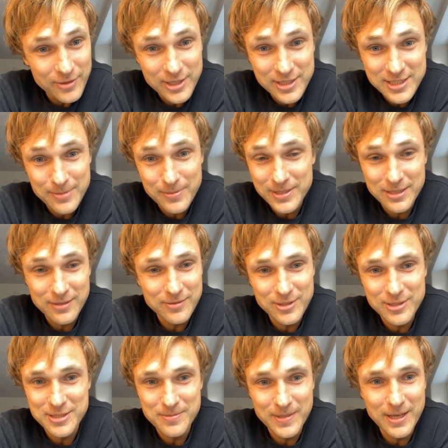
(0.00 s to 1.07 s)
could see myself
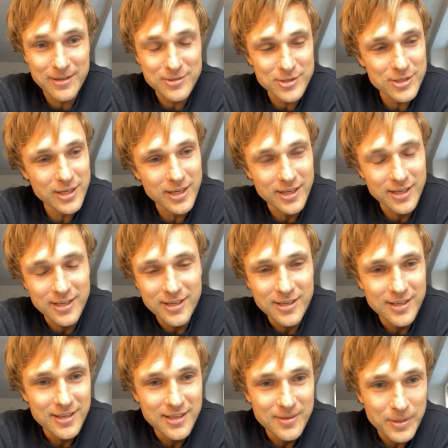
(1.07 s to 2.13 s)
doing something else. I was
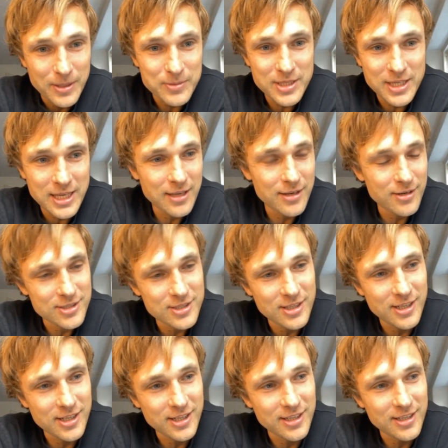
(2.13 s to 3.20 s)
a kid. I was
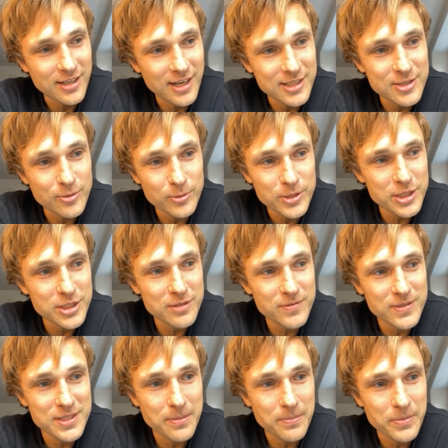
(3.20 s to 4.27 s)
like, I auditioned
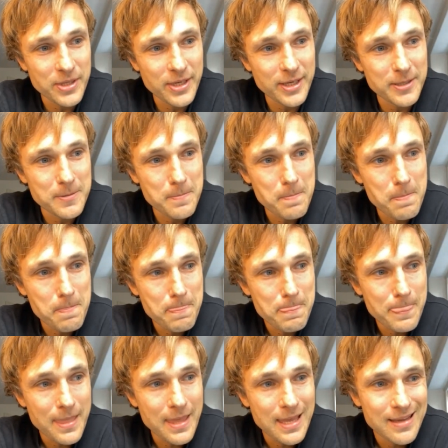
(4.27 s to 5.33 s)
for something,
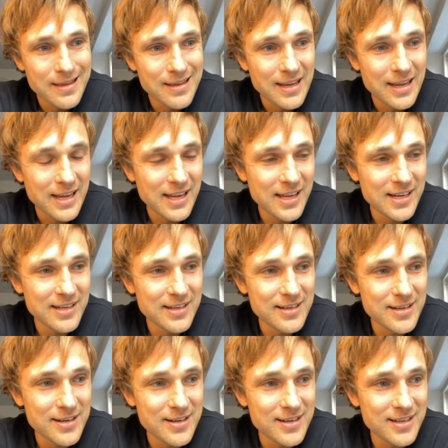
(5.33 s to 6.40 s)
and
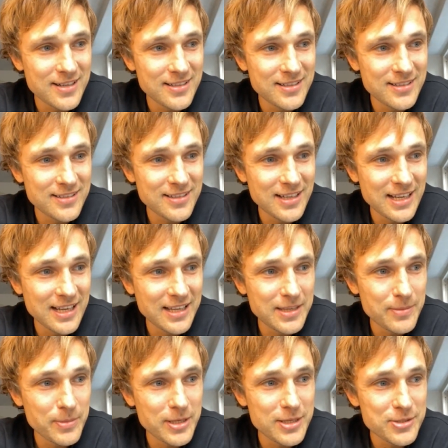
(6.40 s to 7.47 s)
they
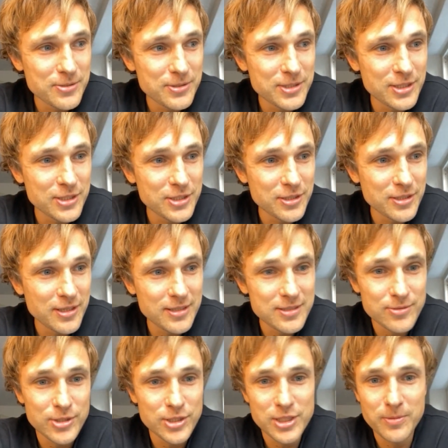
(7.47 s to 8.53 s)
made us audition. I was
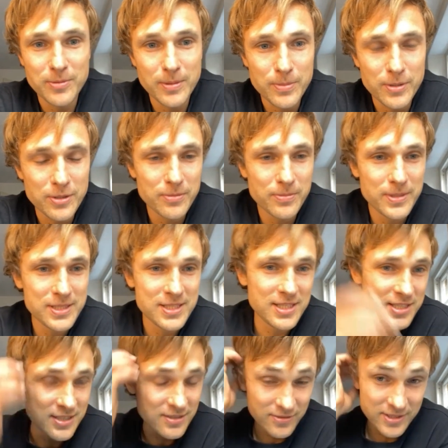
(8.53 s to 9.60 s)
auditioning my brother and my
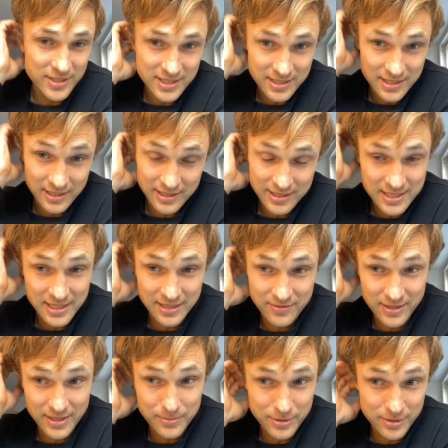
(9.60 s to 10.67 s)
sister for this little
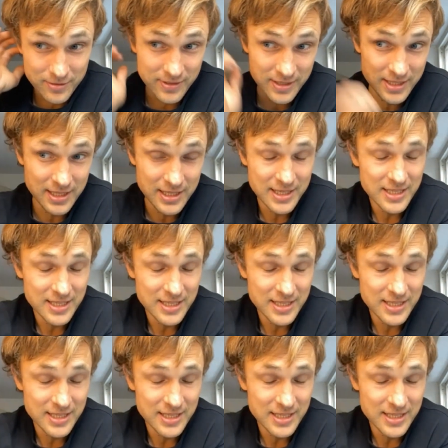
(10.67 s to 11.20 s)
TV movie.